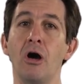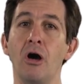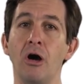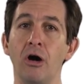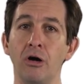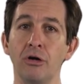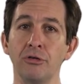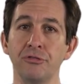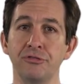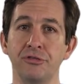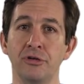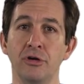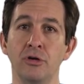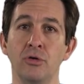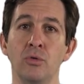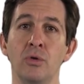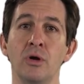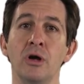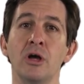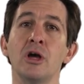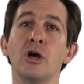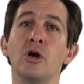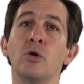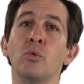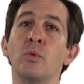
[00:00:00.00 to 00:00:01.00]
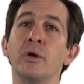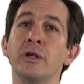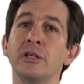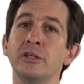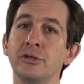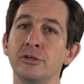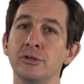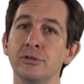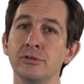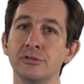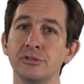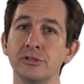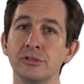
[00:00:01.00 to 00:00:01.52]
Also, when
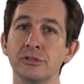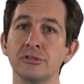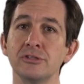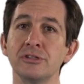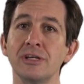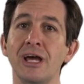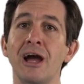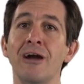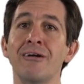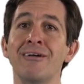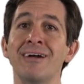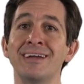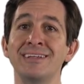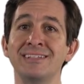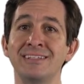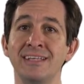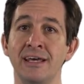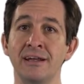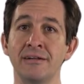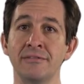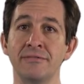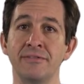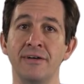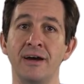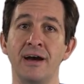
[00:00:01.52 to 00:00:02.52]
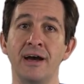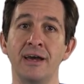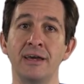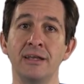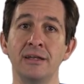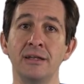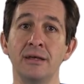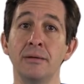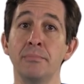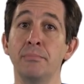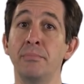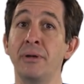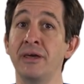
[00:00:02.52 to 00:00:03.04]
users are
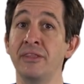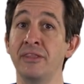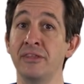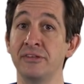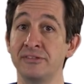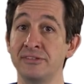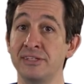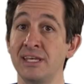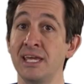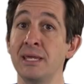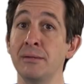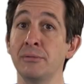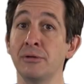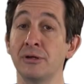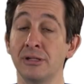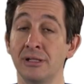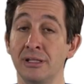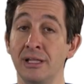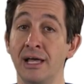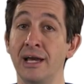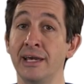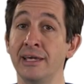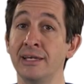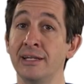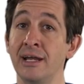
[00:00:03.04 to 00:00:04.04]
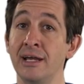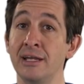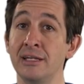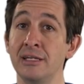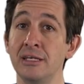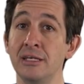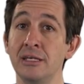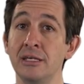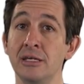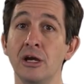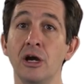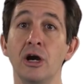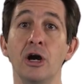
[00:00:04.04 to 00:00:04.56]
identified by the same client
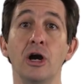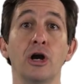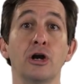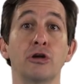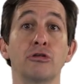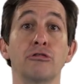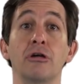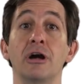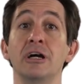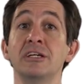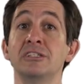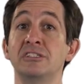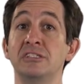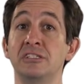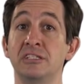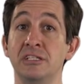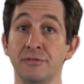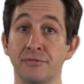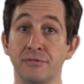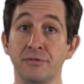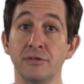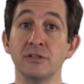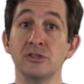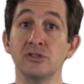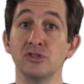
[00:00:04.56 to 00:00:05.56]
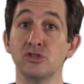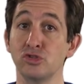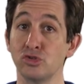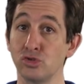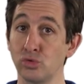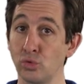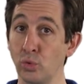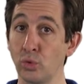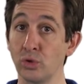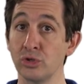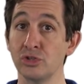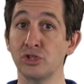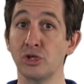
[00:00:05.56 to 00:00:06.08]
ID across different
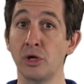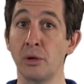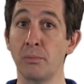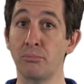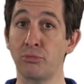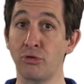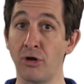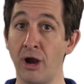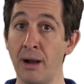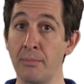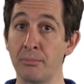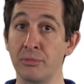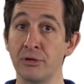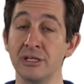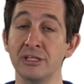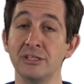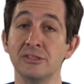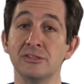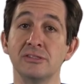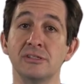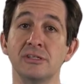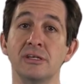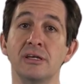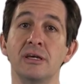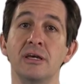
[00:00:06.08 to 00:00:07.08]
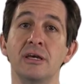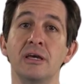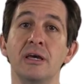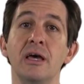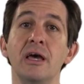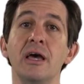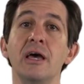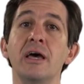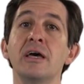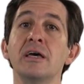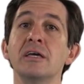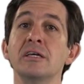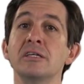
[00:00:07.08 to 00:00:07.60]
source properties,
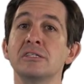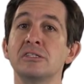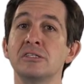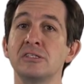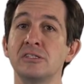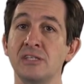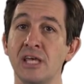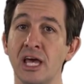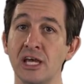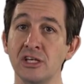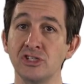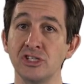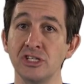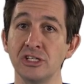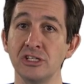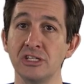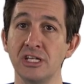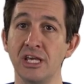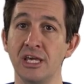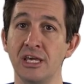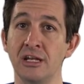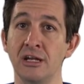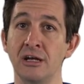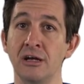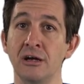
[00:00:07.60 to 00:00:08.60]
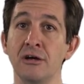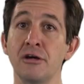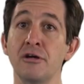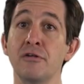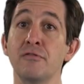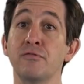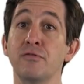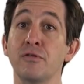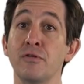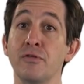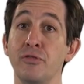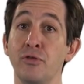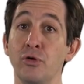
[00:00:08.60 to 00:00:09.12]
session data
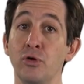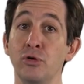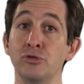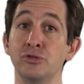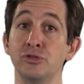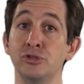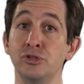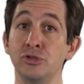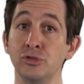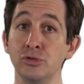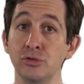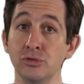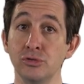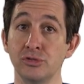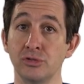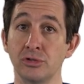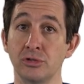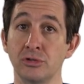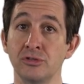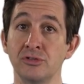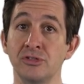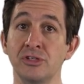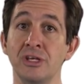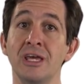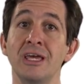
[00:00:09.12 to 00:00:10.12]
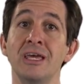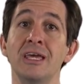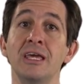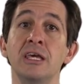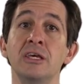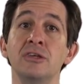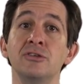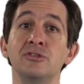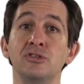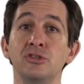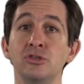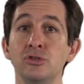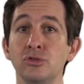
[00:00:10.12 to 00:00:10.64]
for those users
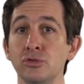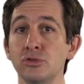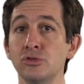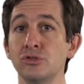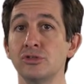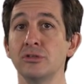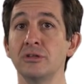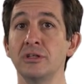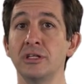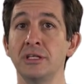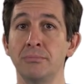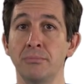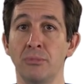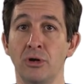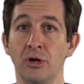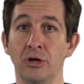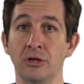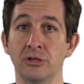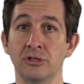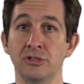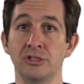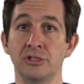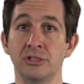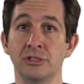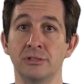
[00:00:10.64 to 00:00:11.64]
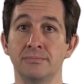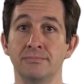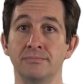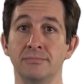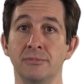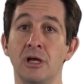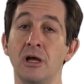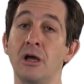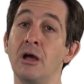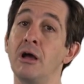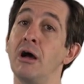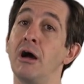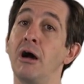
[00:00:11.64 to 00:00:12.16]
is usually merged.
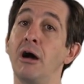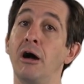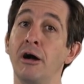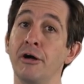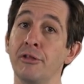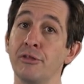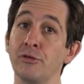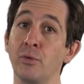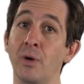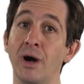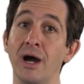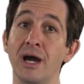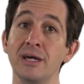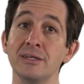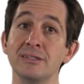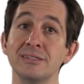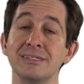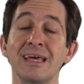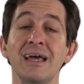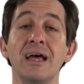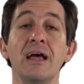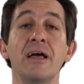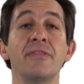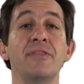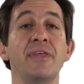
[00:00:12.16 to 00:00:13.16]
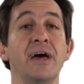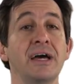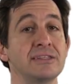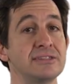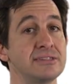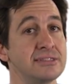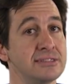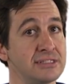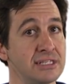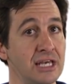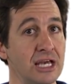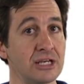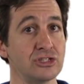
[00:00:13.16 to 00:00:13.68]
Otherwise, that
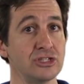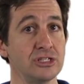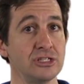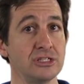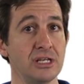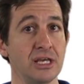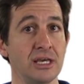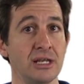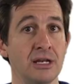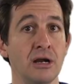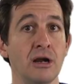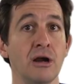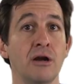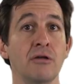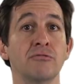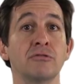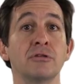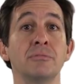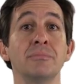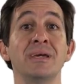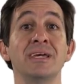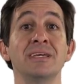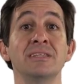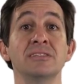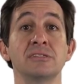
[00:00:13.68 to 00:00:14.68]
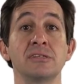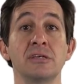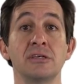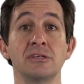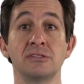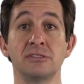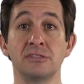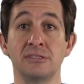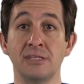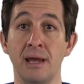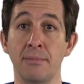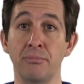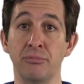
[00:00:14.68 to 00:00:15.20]
session data remains
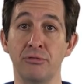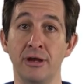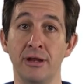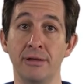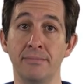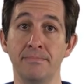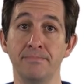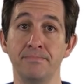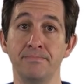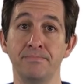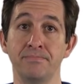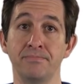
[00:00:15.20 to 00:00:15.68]
separate.